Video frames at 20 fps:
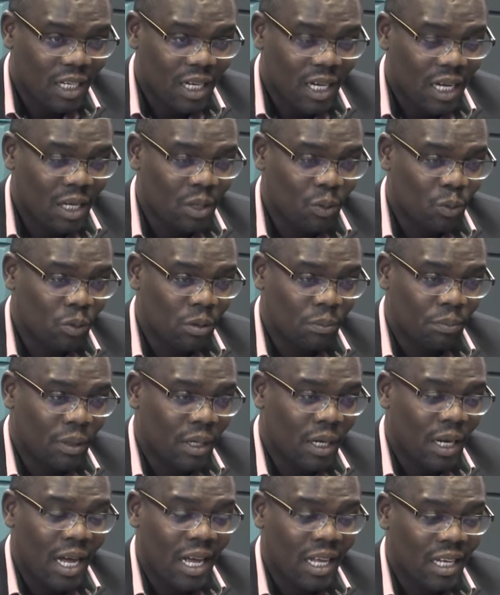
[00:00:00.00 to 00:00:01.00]
I would be
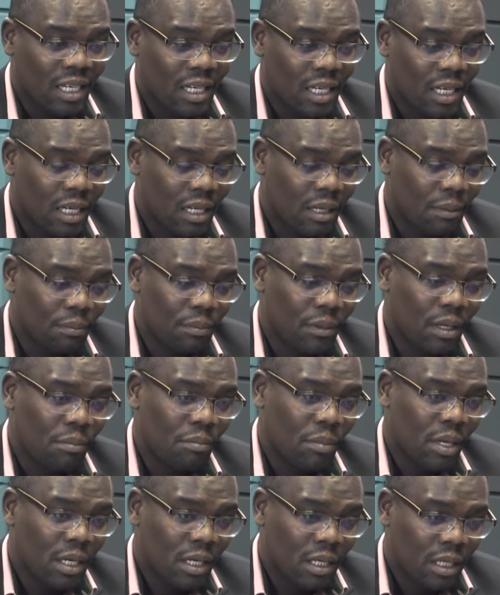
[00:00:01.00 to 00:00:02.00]
like
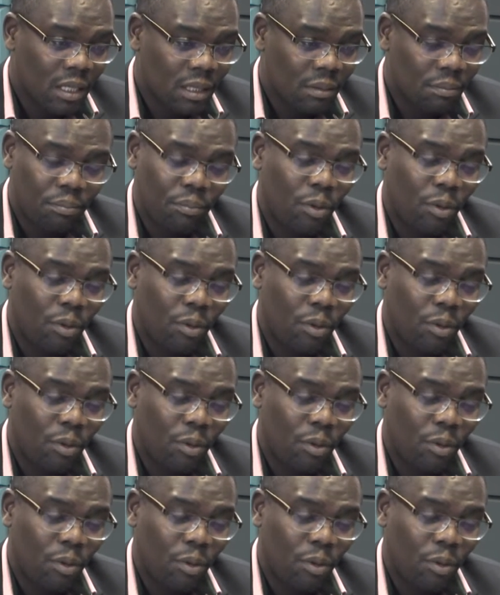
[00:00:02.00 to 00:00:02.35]
many